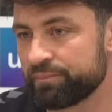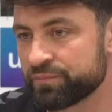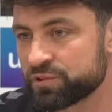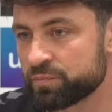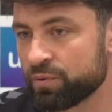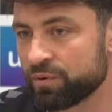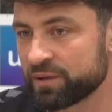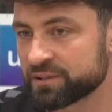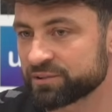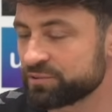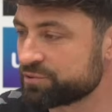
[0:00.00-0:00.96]
supporting
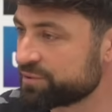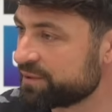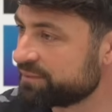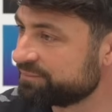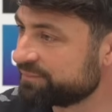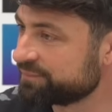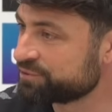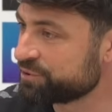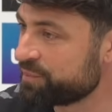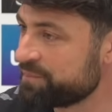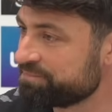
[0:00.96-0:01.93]
us on to
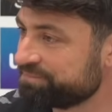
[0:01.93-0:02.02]
a win.